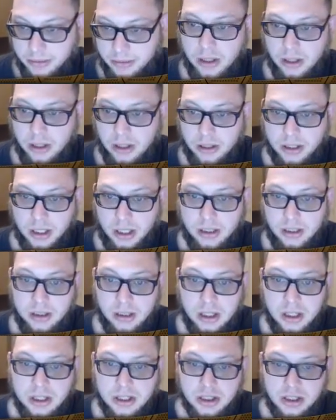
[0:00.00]
Okay,
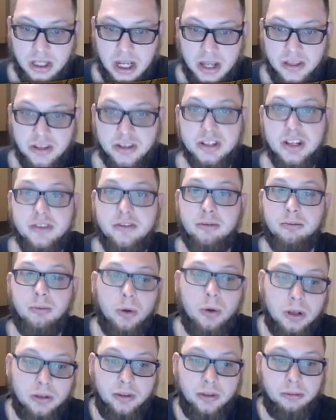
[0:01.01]
so now there's even
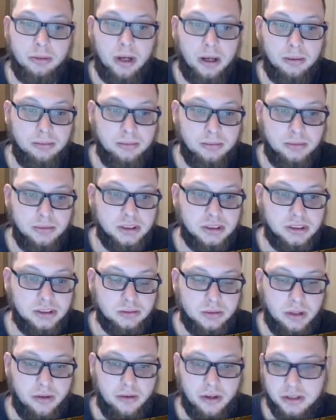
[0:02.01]
more of him up. This is
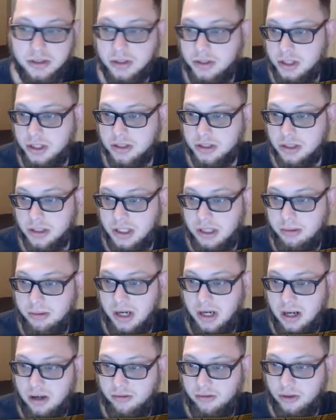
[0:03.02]
one I told you I was going to keep an
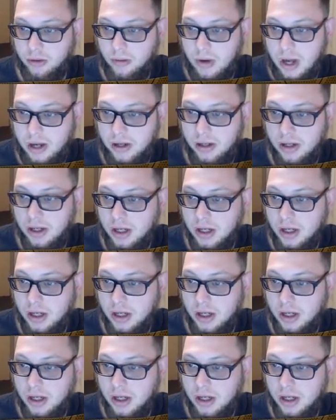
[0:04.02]
eye out for a while.